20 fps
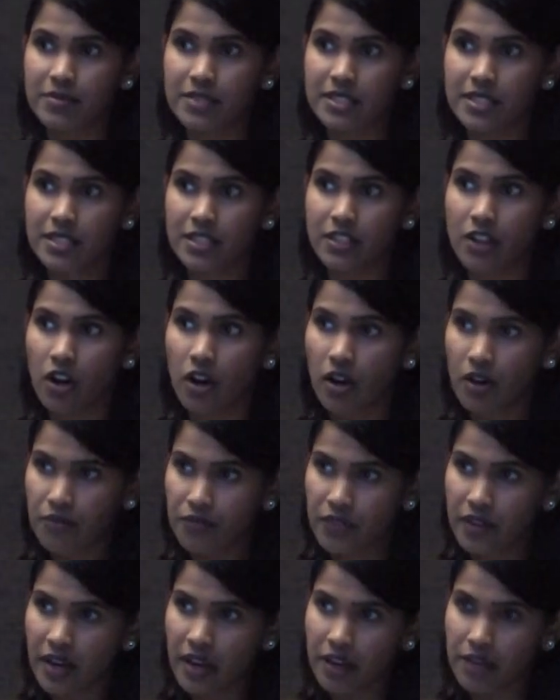did
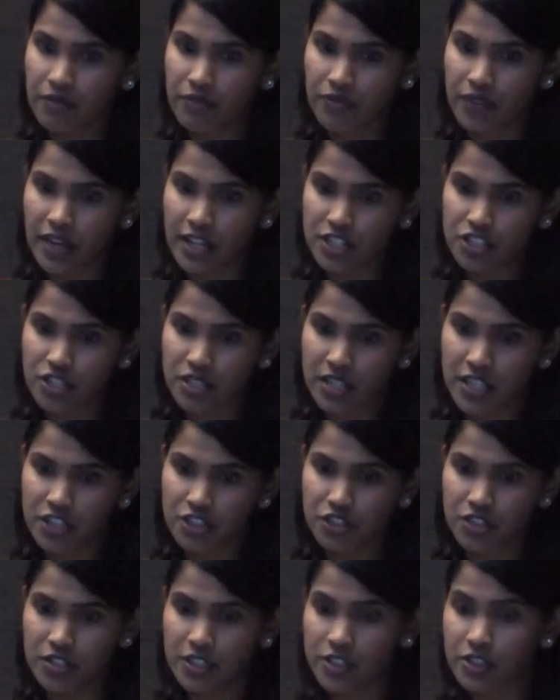offline fractionation